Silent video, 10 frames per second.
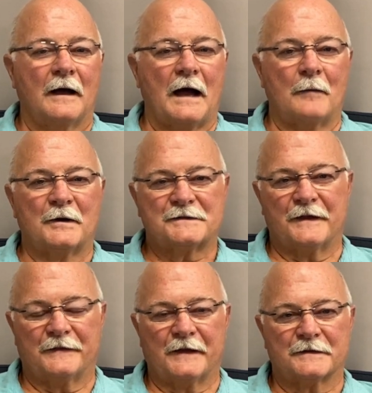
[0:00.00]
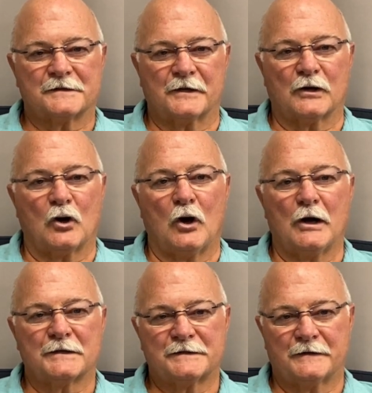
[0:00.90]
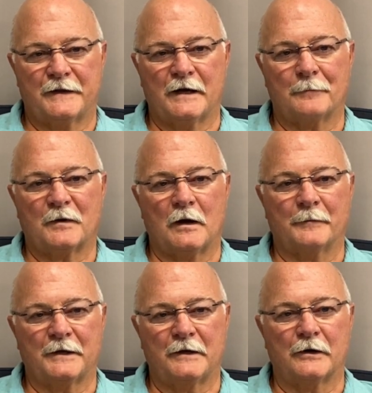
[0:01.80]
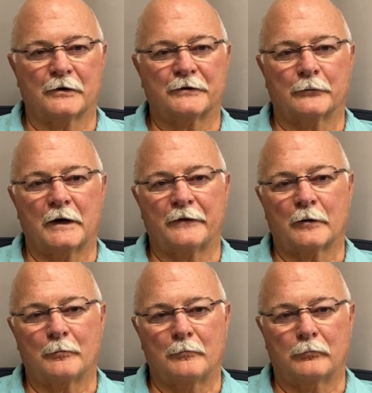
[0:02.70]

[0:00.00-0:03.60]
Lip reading: how much they think it's going to cost the upcoming year to run their